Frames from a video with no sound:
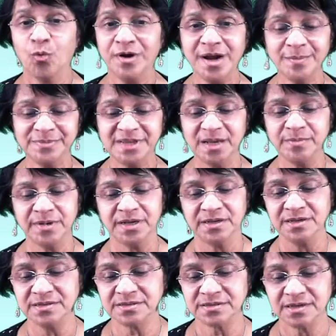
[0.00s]
One of them
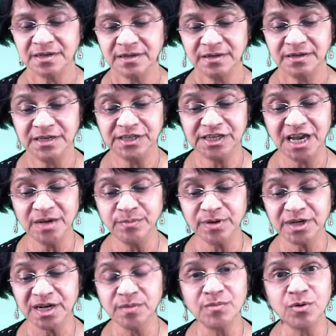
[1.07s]
is it
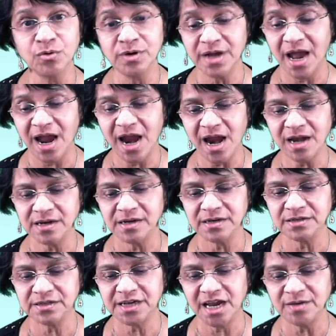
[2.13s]
can be removed and
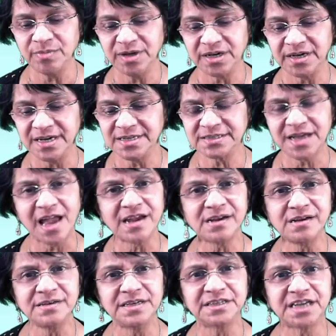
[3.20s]
it can be
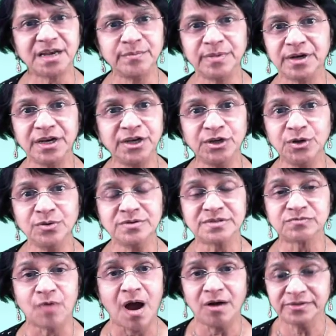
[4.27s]
recycled, it can be
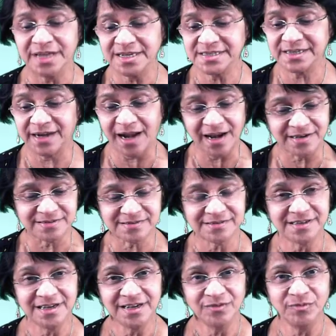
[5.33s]
reused. Wow, that's
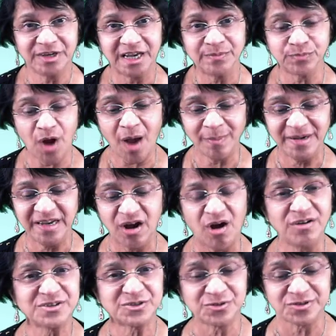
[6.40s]
great. We can probably
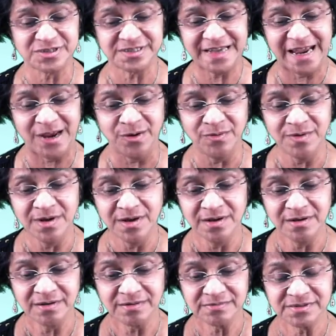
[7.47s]
also save
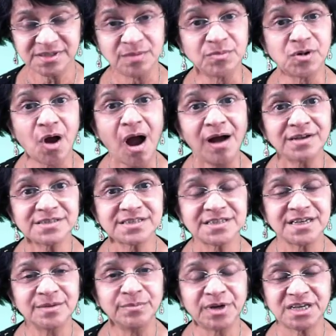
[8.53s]
some
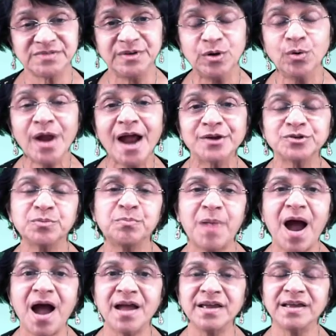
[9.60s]
cost because we don't have to
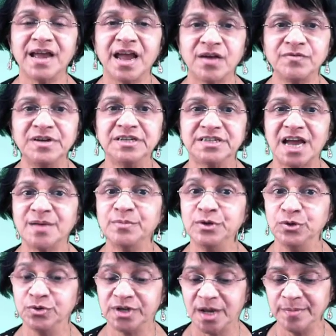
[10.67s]
buy every
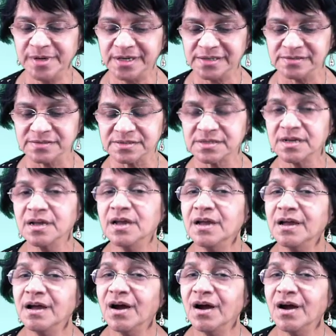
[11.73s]
time new chemicals.